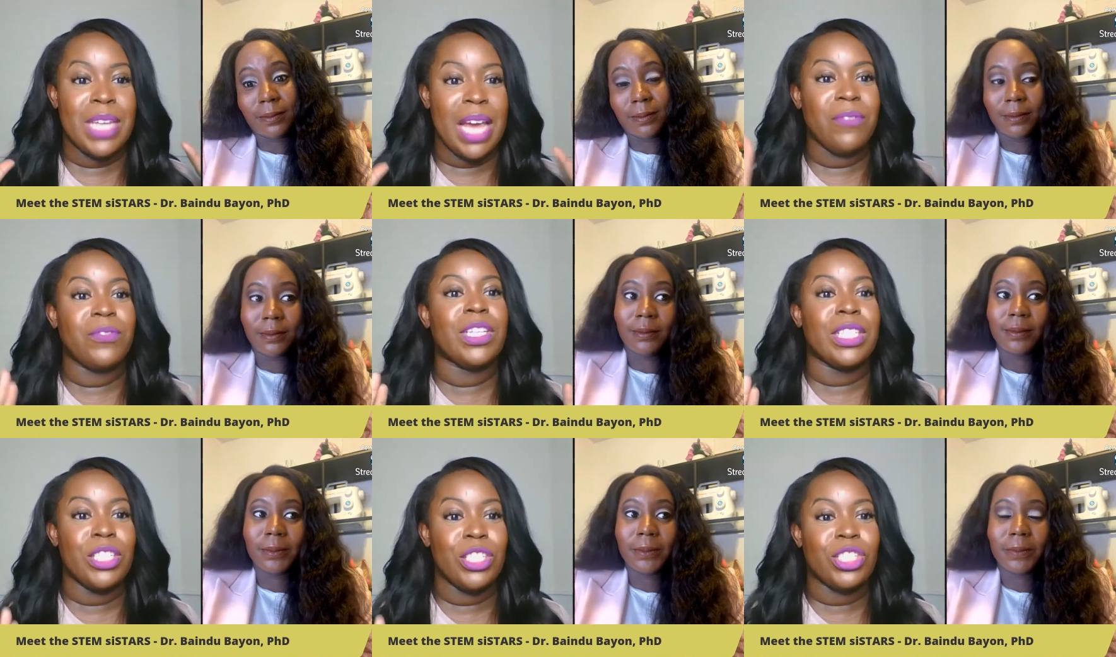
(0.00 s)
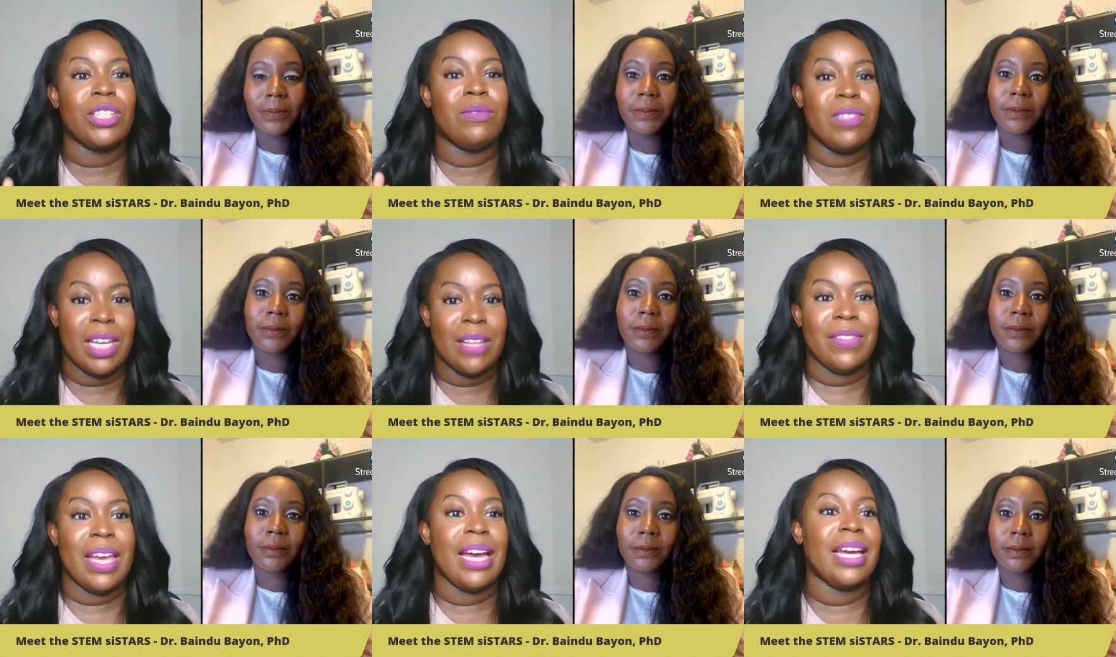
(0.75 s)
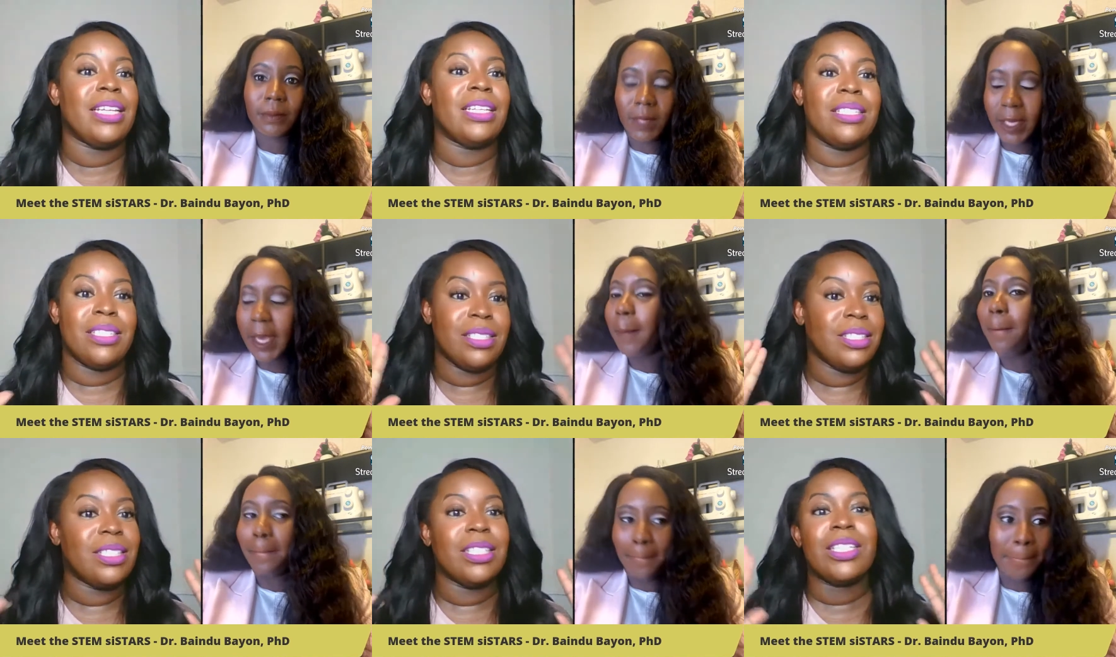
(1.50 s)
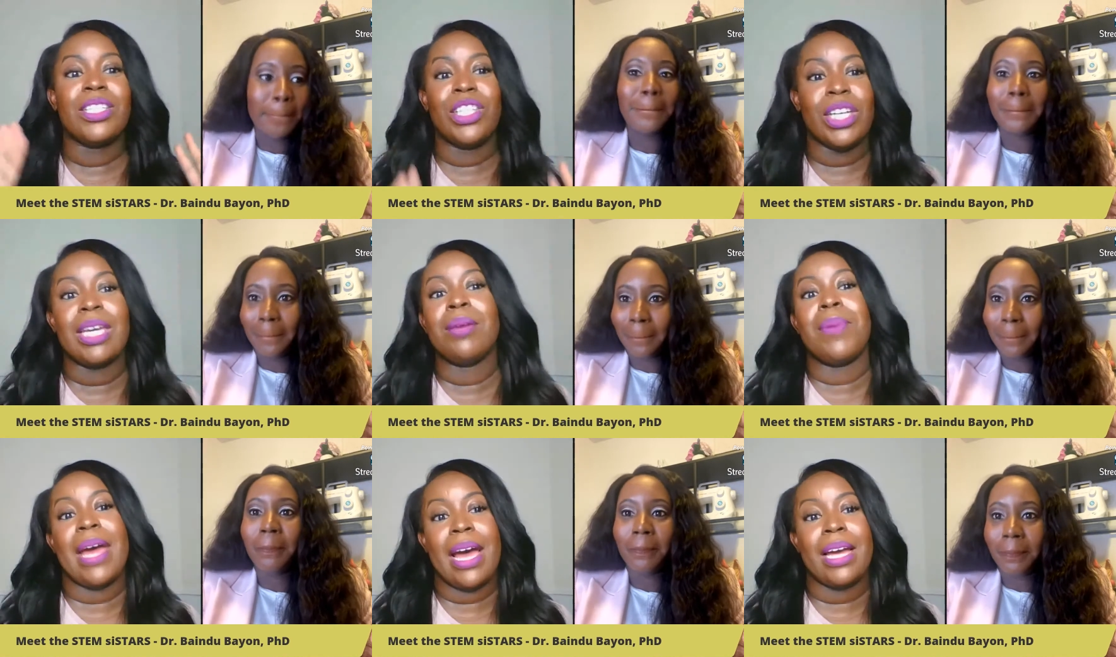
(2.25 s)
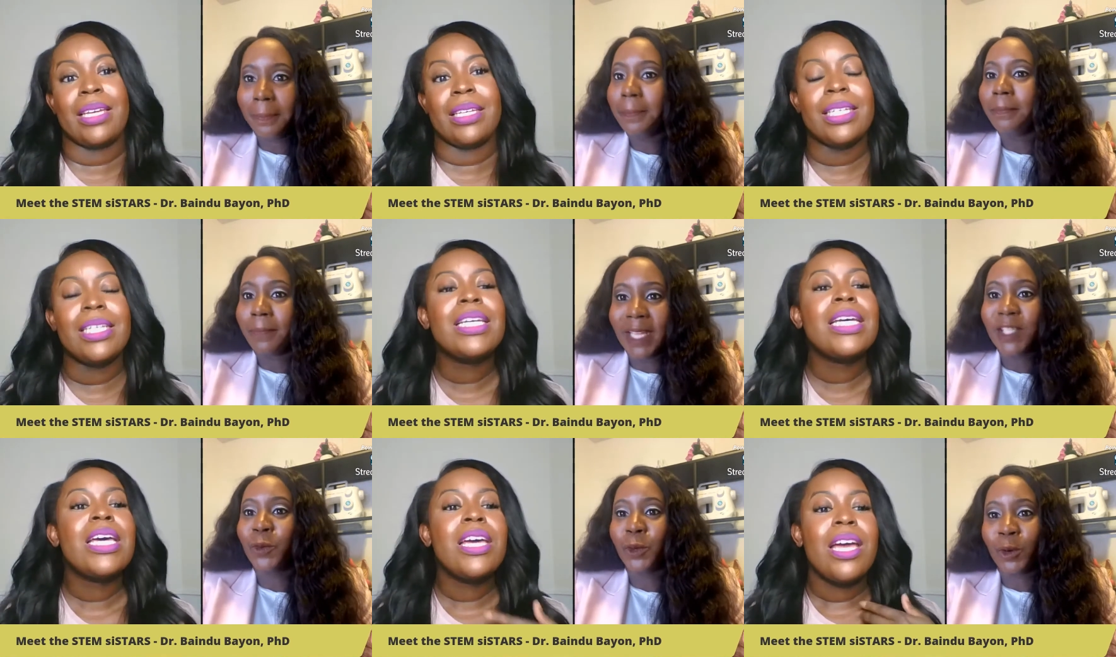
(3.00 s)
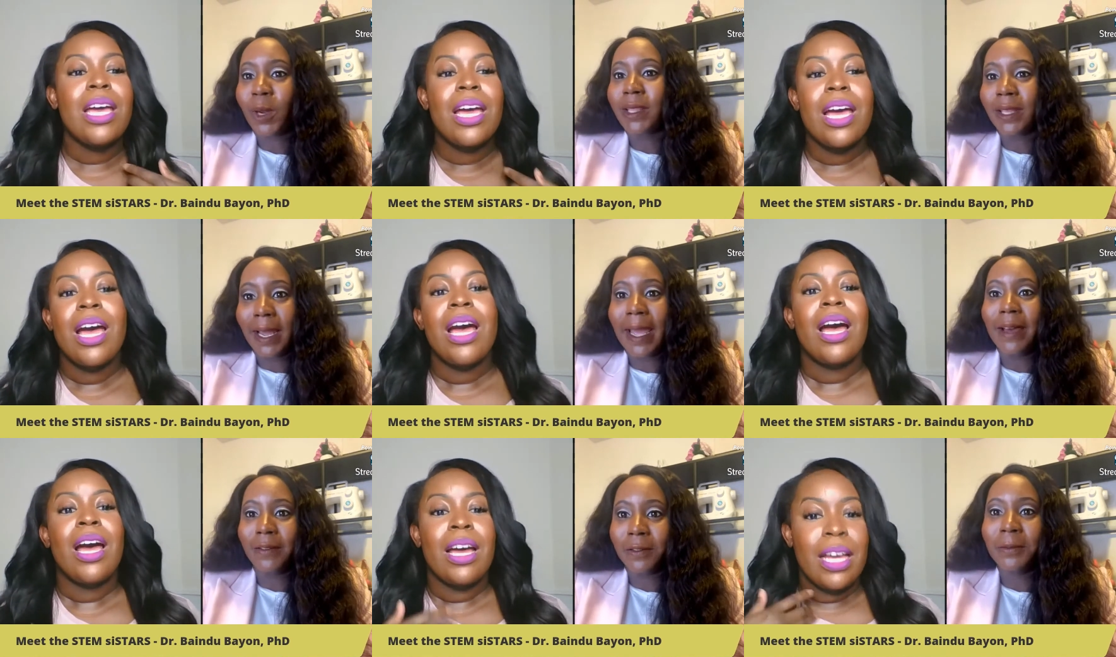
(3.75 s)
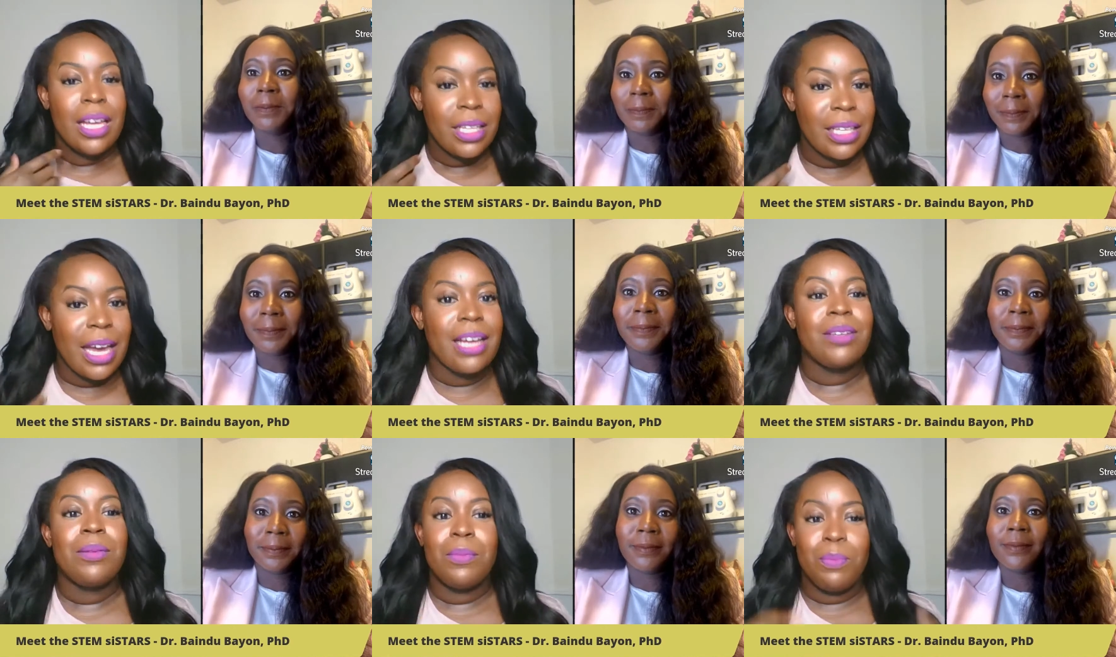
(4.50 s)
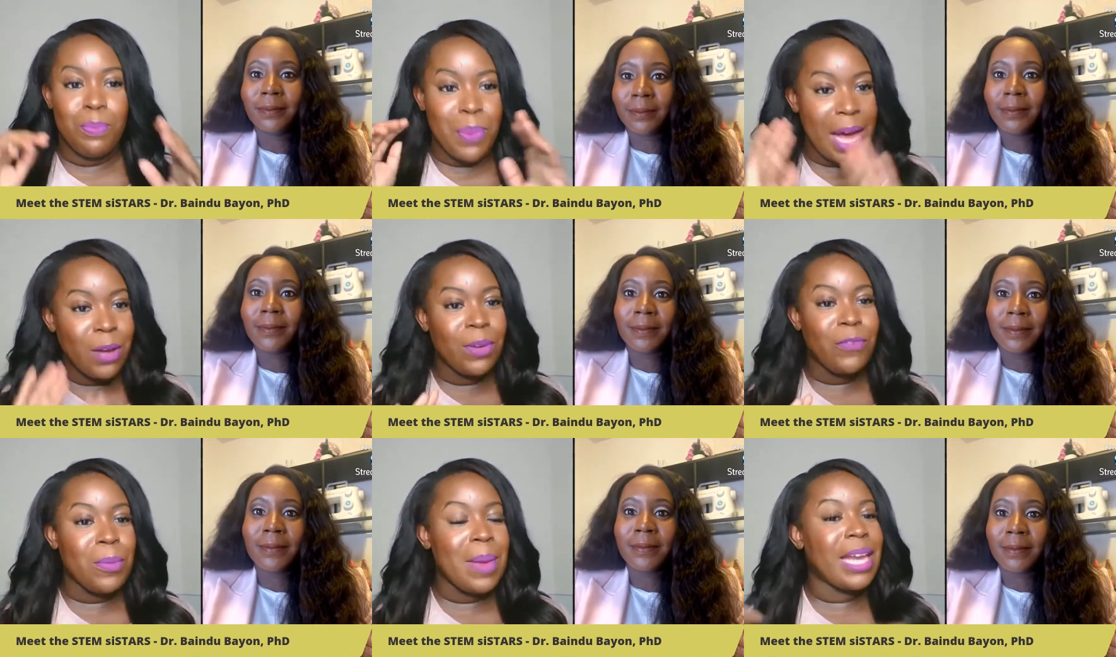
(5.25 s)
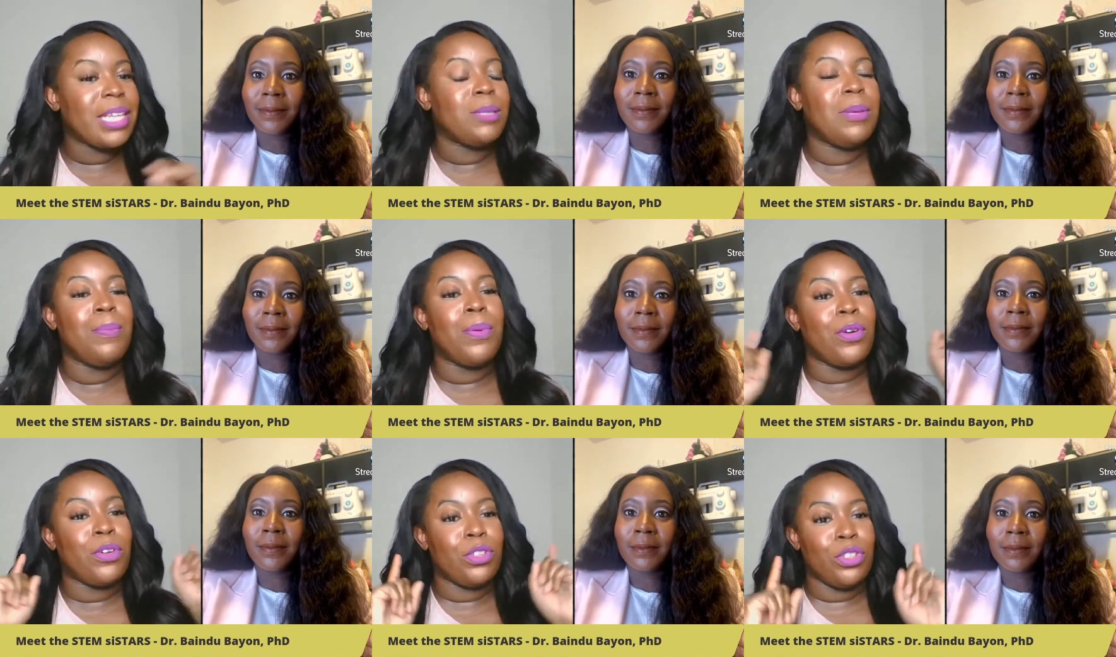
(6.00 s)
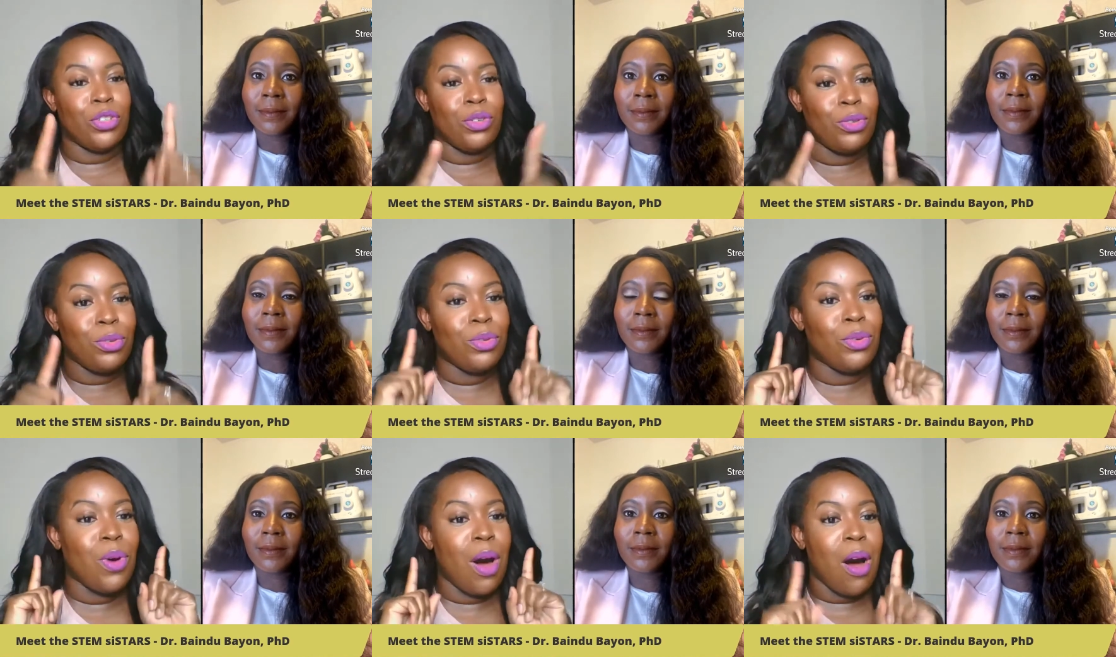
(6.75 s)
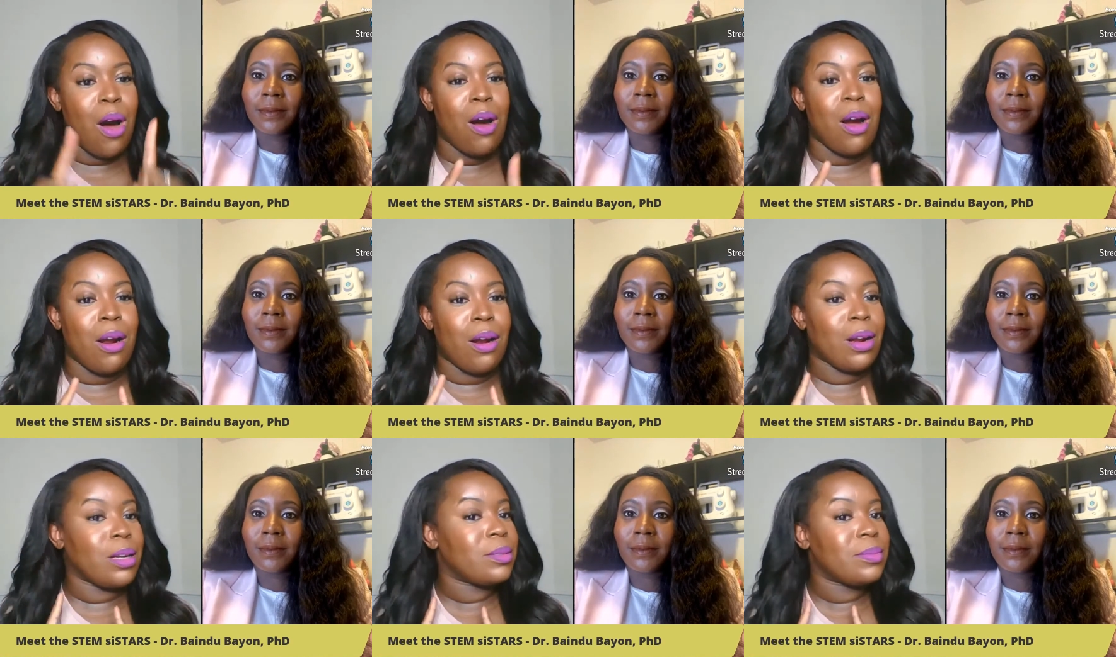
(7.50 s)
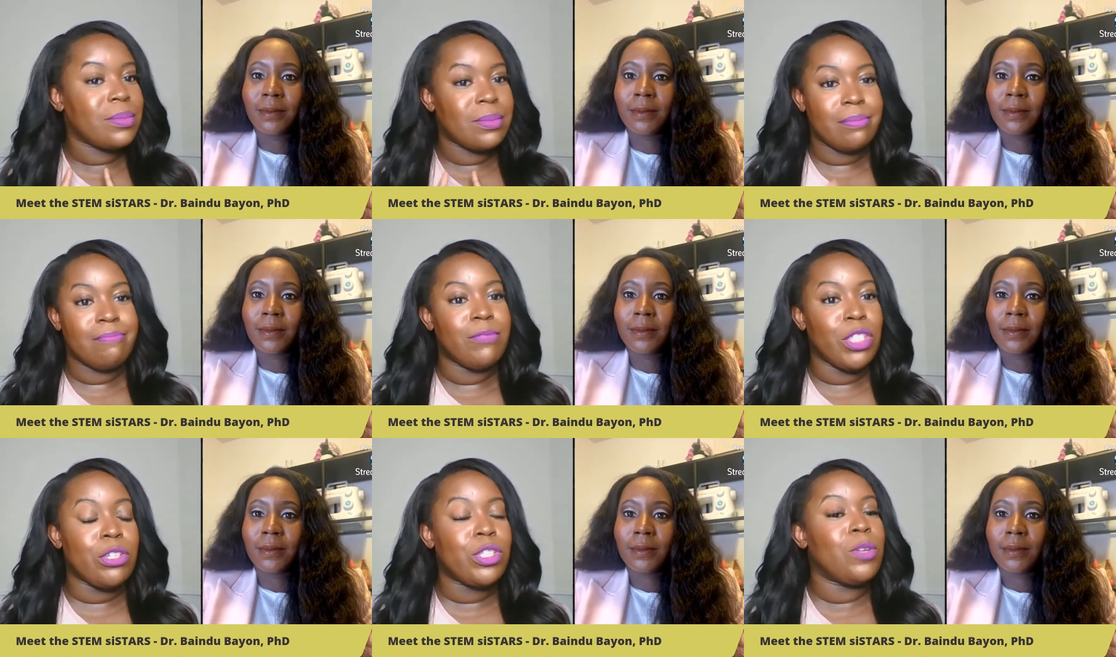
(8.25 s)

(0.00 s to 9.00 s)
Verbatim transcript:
Speaker 1: definitely should have done that. Yep. Looking back.
Speaker 2: That's a regret that I have. Yeah.
Speaker 1: Bioinformatics people, you are your